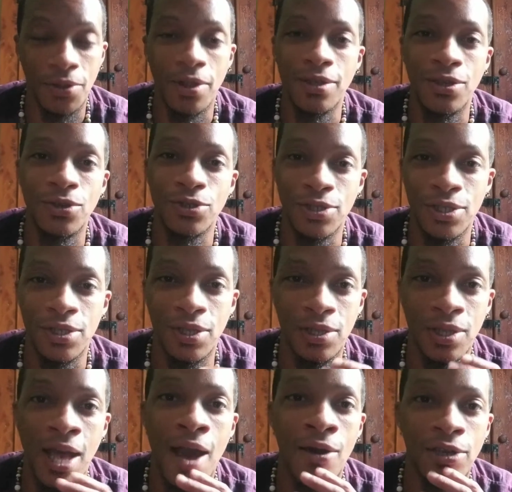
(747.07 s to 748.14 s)
Usually the
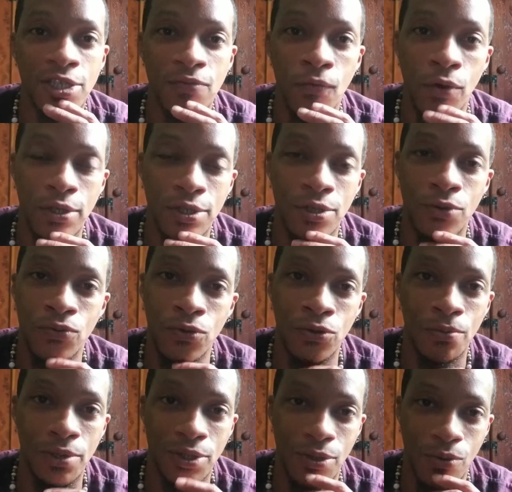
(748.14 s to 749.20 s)
loudest voice in the
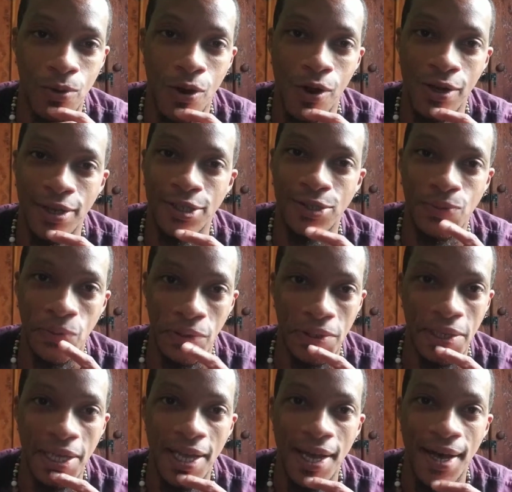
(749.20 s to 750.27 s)
room is the wrongest one.
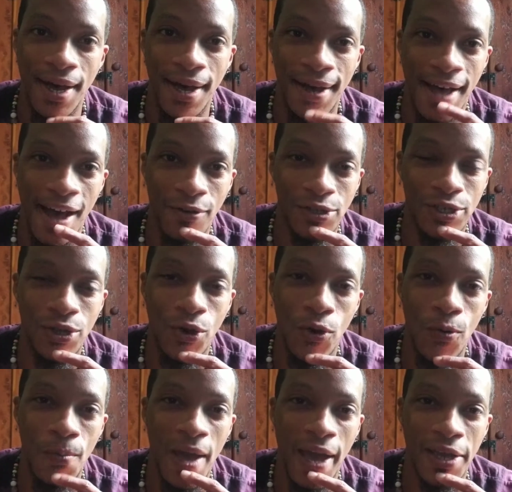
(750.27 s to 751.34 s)
I was
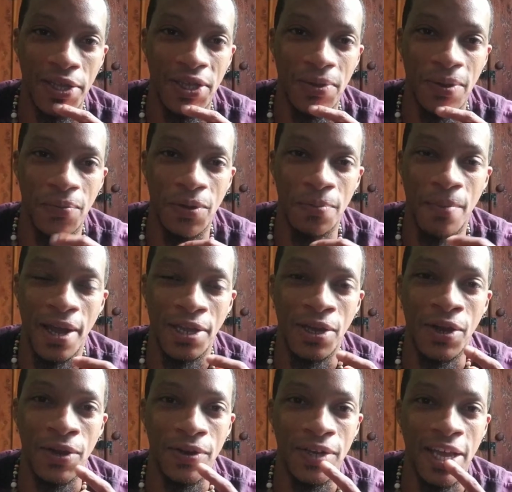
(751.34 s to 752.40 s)
told back in my
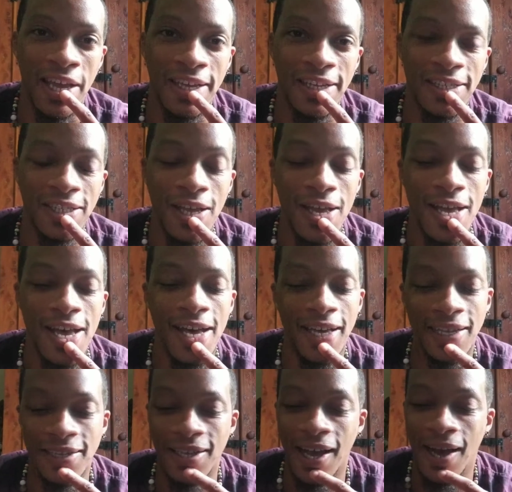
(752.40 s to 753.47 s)
younger days,
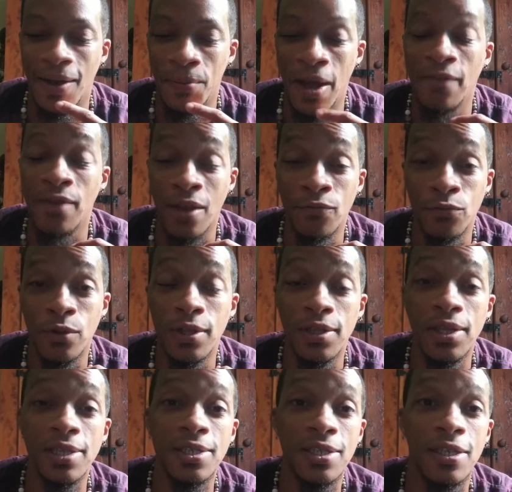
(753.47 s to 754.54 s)
and I've really
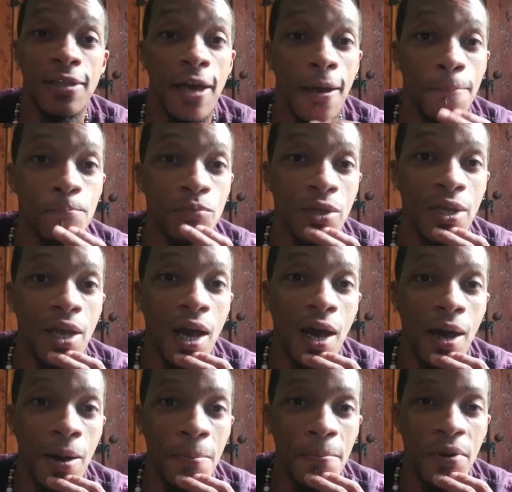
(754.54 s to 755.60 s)
listened to that.
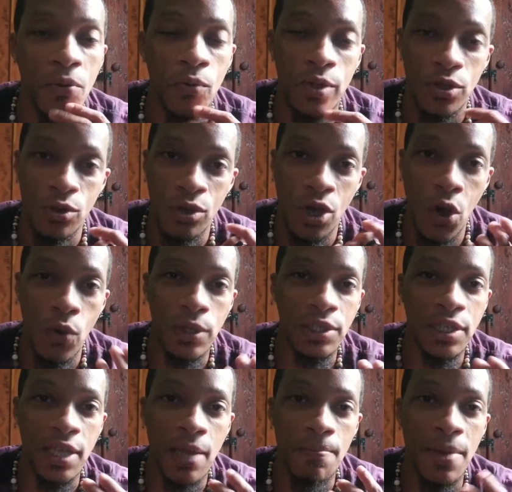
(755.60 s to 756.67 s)
But when you go
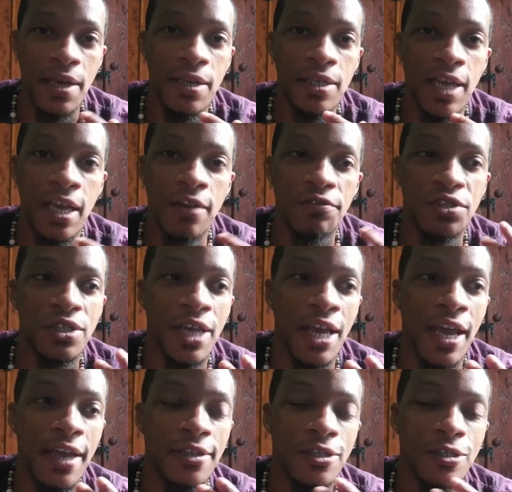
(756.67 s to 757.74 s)
into that meditative
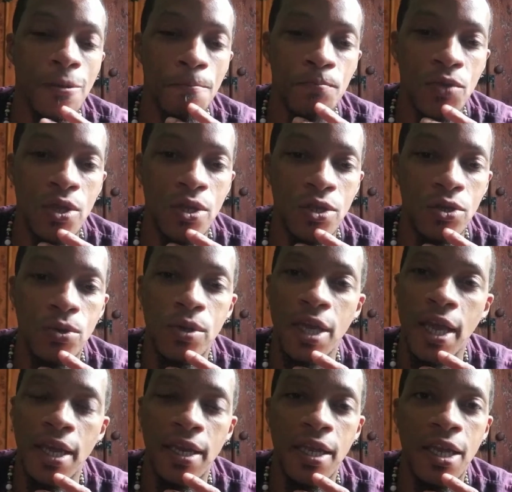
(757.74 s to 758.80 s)
stance, you
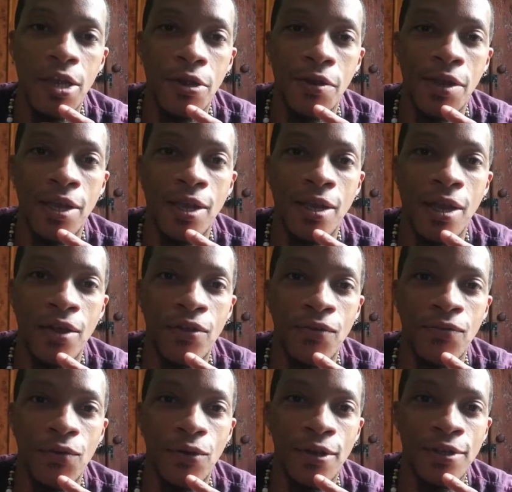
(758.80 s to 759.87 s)
can't hear any other
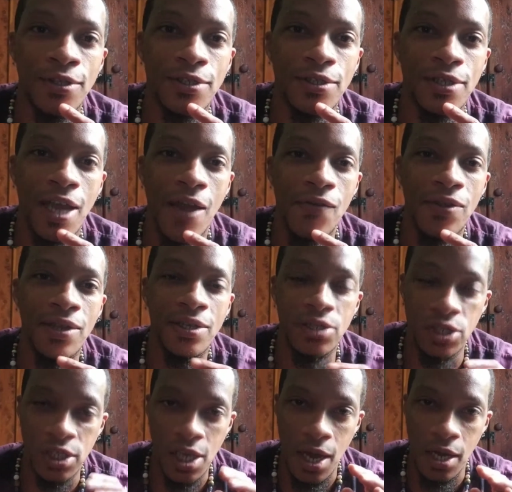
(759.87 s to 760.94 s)
voice. Everything
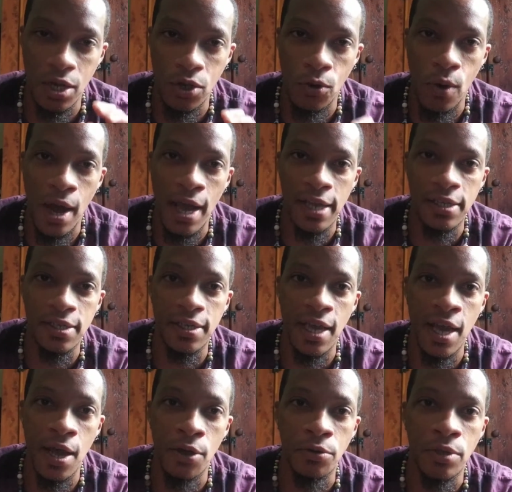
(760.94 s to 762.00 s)
just kind of quiets
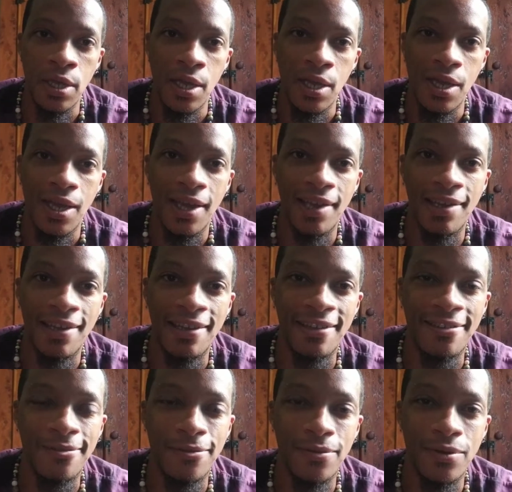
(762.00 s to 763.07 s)
down,
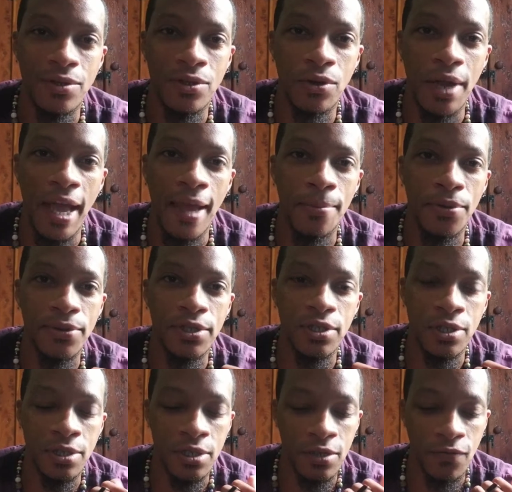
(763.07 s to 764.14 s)
and you're able
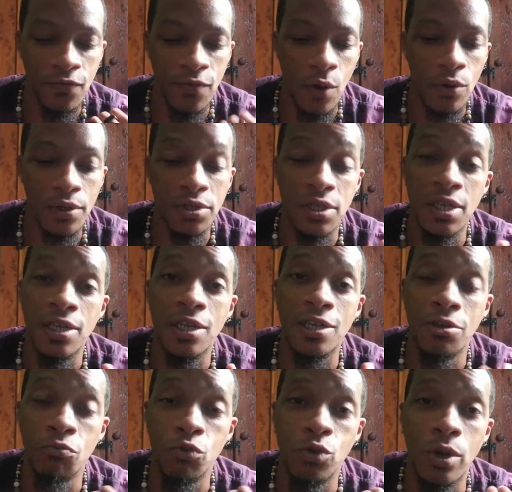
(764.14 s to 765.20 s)
to focus in
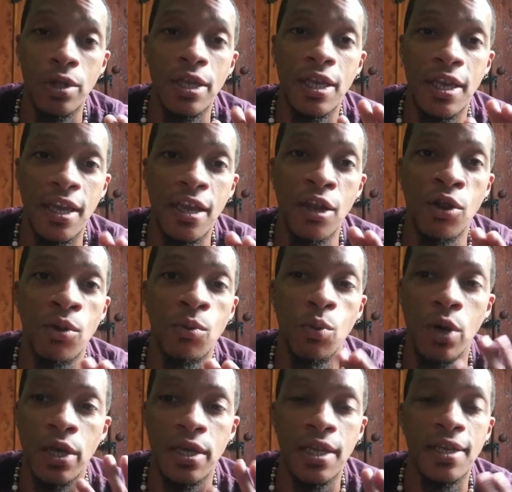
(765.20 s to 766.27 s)
and really hear
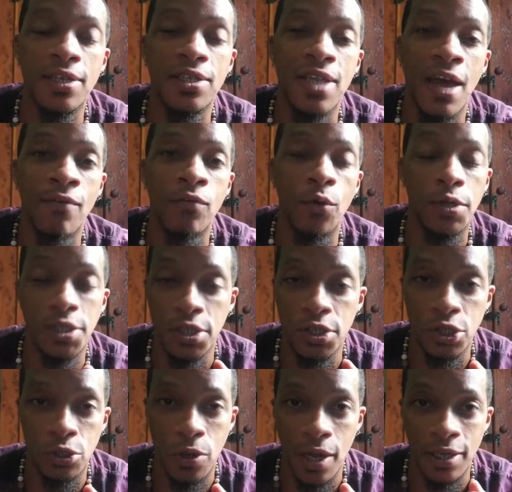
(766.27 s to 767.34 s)
what it is that voice is
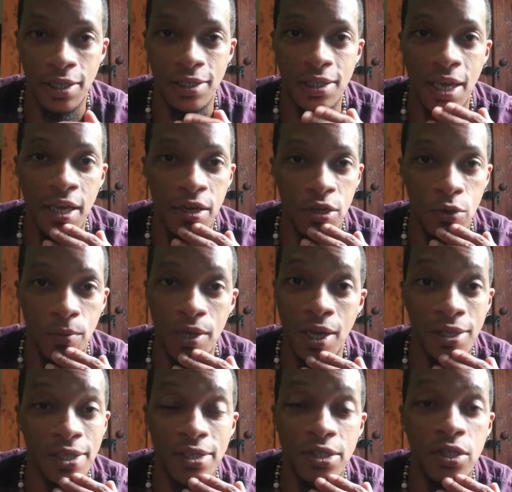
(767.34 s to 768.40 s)
trying to say to you,
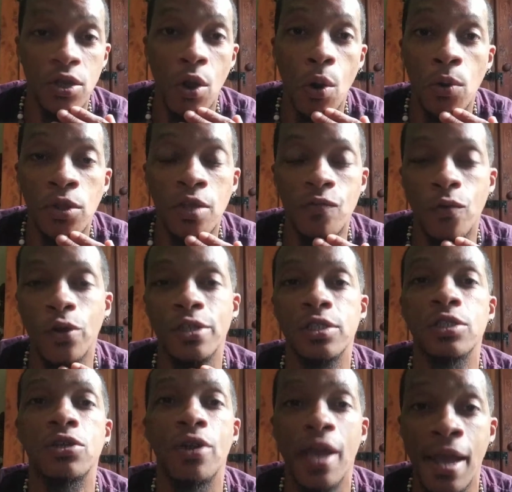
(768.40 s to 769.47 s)
because it's the only voice
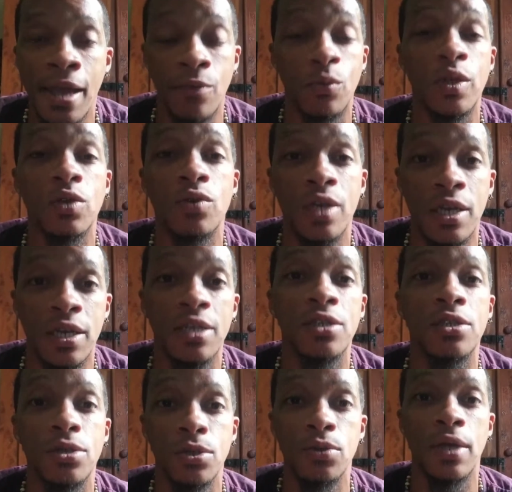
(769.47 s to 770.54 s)
in your head when you get
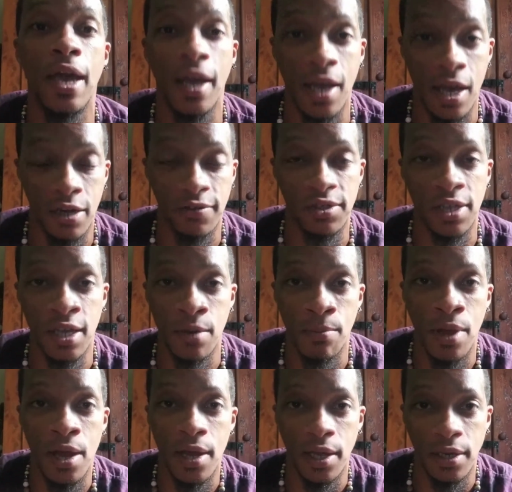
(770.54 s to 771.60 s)
into that kind of state of
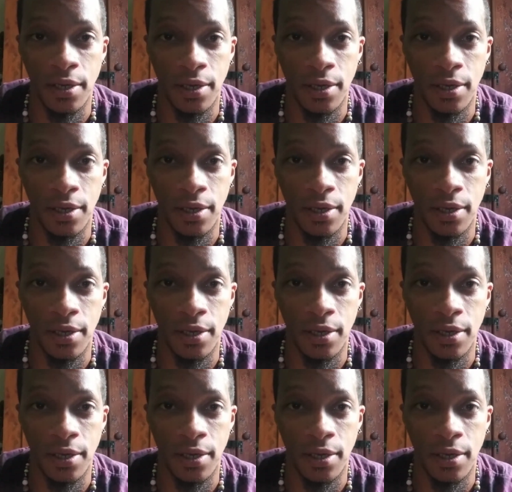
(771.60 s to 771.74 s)
mind.